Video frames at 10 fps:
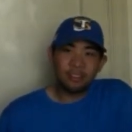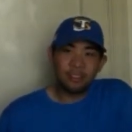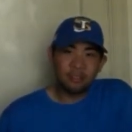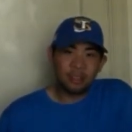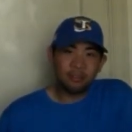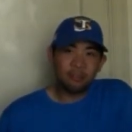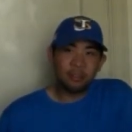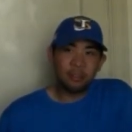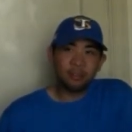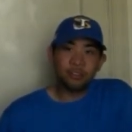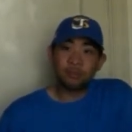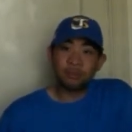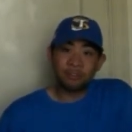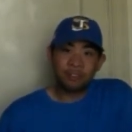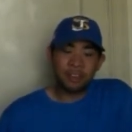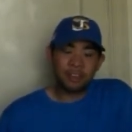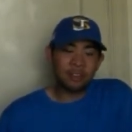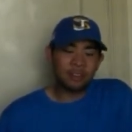I think David Fales should be fine,